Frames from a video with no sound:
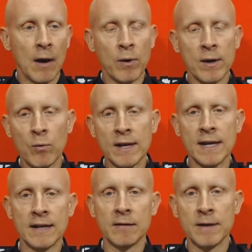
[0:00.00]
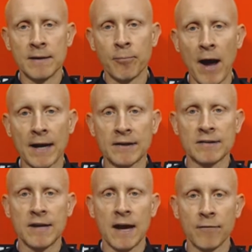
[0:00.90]
We needed to be in
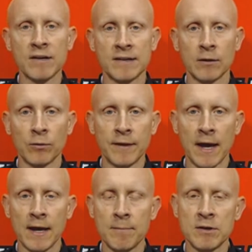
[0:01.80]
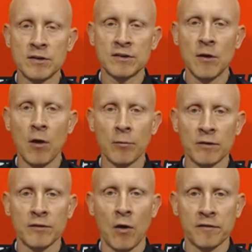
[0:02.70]
practice every single day. I mean, you saw the
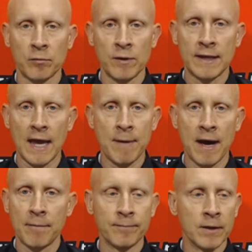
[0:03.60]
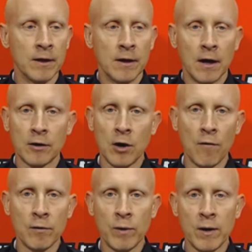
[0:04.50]
results when we came out of
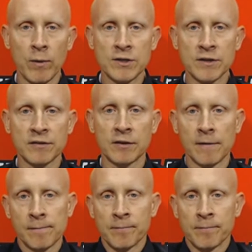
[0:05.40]
COVID.